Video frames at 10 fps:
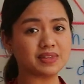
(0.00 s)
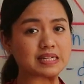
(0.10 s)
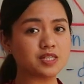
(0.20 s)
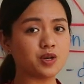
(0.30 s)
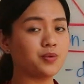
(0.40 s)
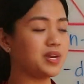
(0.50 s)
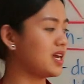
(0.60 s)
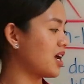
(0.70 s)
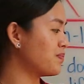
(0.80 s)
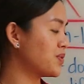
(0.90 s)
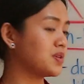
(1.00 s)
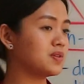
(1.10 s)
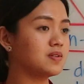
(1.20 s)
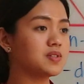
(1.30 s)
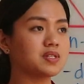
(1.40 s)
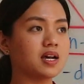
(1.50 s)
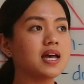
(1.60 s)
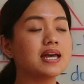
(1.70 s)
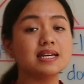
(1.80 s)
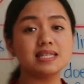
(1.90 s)
So we can produce
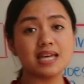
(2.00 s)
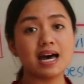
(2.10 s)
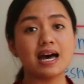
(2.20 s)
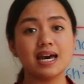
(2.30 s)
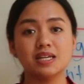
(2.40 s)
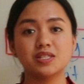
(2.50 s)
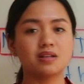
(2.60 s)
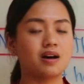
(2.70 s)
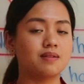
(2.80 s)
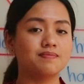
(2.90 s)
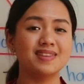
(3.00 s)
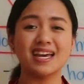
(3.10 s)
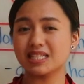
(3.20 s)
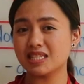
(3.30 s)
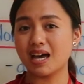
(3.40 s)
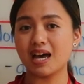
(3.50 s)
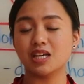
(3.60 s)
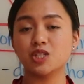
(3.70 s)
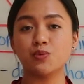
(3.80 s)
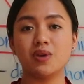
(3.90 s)
ties,
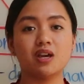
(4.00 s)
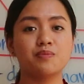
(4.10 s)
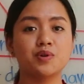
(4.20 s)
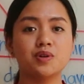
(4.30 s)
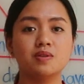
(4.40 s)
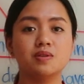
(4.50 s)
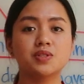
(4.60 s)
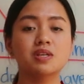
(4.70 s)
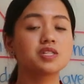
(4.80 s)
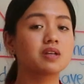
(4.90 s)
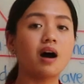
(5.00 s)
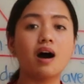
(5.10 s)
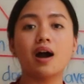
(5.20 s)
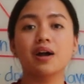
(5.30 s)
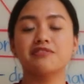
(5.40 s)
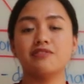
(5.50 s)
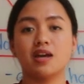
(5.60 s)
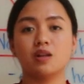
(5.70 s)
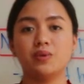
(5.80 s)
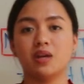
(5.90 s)
neckties, we can produce scarf,
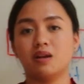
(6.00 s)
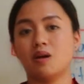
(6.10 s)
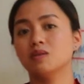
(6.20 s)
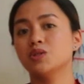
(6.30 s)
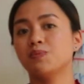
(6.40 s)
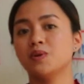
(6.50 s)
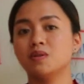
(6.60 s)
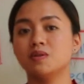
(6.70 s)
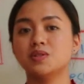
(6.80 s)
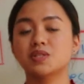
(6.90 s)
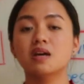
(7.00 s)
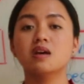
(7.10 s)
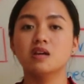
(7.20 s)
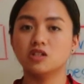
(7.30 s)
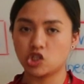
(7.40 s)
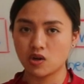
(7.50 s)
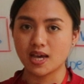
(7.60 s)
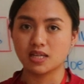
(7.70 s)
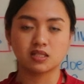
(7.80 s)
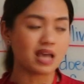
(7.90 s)
and we can also produce
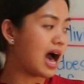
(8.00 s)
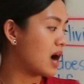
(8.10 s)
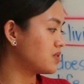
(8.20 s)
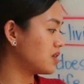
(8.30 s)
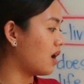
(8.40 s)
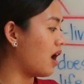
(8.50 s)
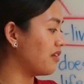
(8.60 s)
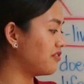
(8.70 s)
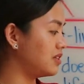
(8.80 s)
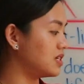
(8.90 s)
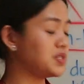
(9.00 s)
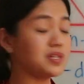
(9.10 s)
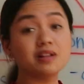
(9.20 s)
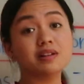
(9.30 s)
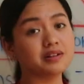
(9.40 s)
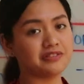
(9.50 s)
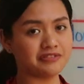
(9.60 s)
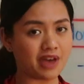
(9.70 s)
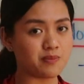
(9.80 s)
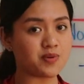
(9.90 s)
dress out of the silk
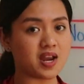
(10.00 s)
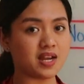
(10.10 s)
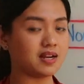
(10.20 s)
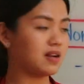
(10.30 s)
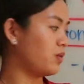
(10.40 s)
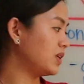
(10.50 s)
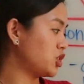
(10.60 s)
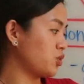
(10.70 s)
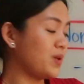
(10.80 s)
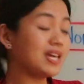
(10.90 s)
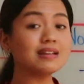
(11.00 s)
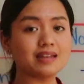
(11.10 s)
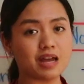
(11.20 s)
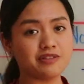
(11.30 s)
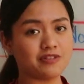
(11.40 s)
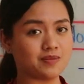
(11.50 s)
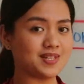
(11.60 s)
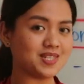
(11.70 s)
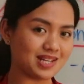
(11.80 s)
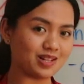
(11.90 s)
fabric, which we can get from
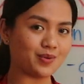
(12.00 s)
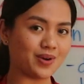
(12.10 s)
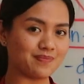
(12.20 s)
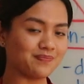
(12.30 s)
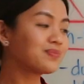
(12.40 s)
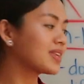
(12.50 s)
the silkworm.